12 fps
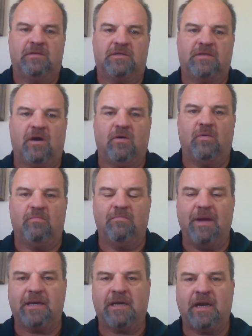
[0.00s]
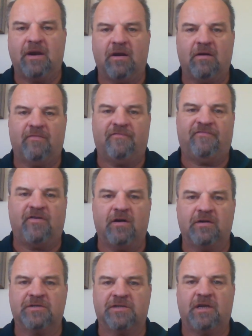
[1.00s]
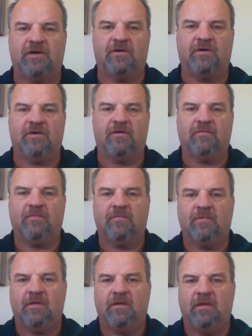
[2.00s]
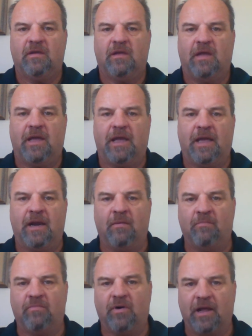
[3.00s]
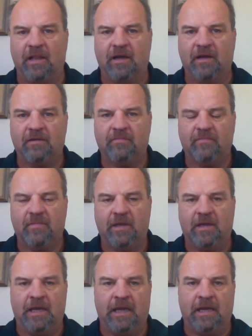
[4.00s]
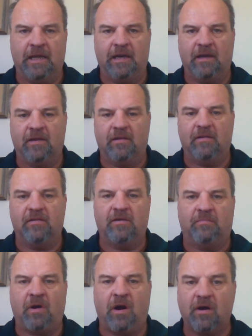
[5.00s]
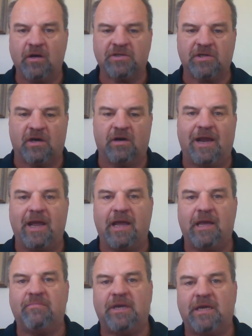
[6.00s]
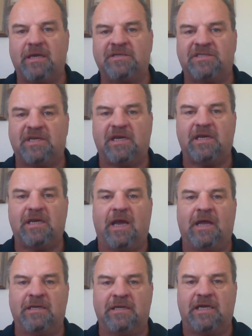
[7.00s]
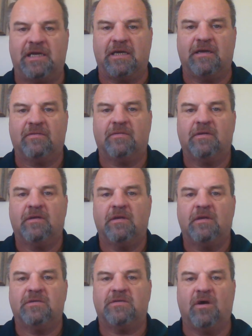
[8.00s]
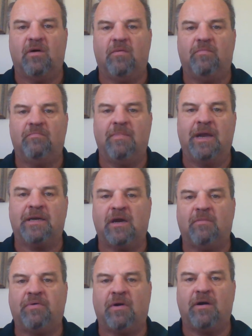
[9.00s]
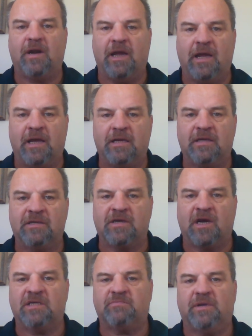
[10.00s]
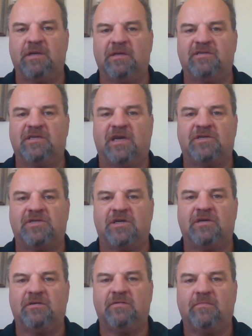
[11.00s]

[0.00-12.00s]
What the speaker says: So Medicare falls under an umbrella, and the parts are A, B, C, and D. So Medicare Part A is hospitalization.